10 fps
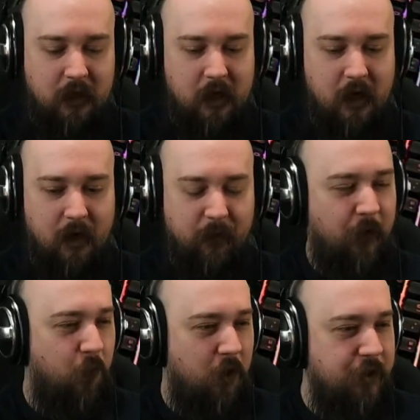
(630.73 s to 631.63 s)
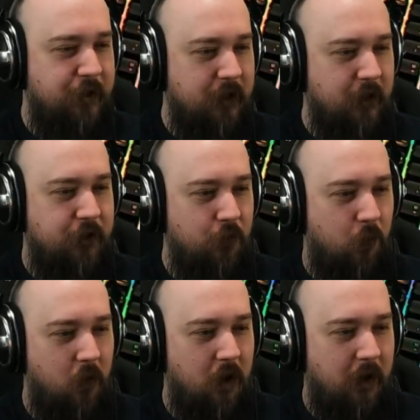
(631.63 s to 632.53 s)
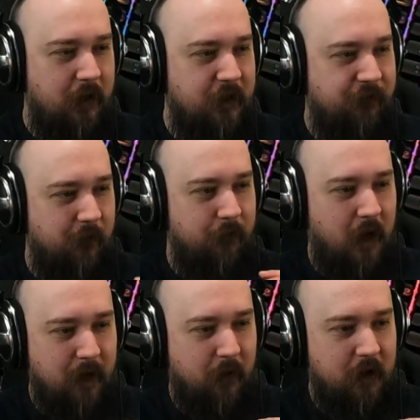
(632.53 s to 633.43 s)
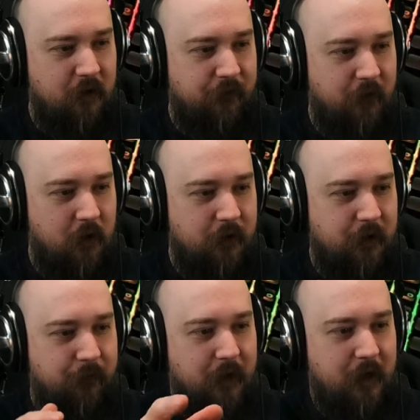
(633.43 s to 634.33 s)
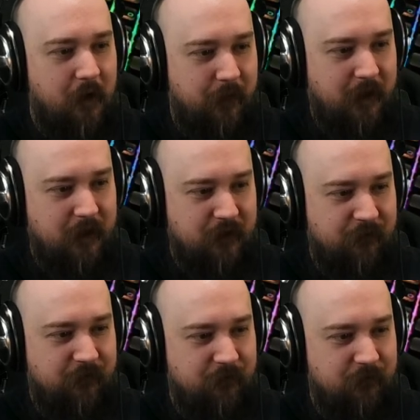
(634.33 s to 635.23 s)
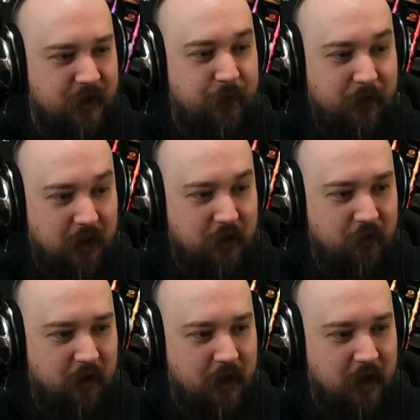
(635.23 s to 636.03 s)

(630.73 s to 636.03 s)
the worst thing that you want is for my microphone to pick up his speech, right?